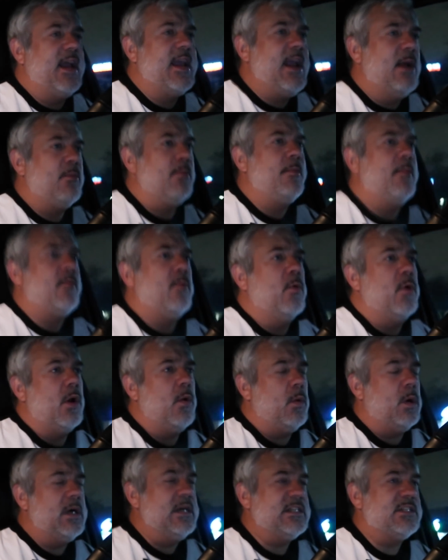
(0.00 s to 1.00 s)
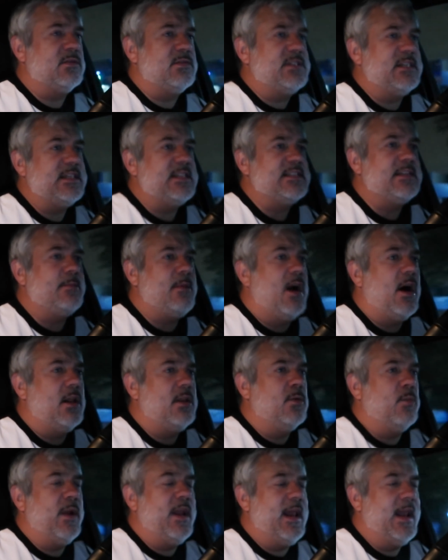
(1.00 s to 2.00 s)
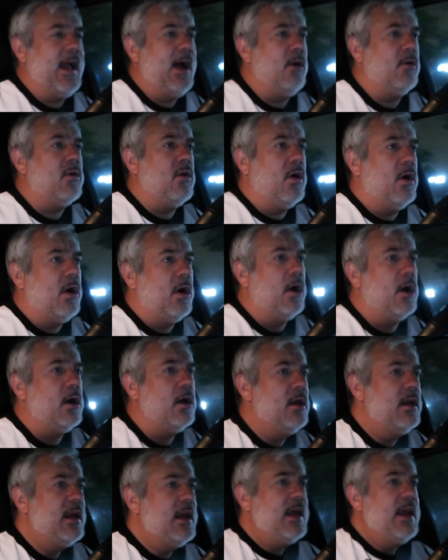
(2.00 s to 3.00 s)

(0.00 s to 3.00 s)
I can't remember what it was. It was like some Halloween alcohol.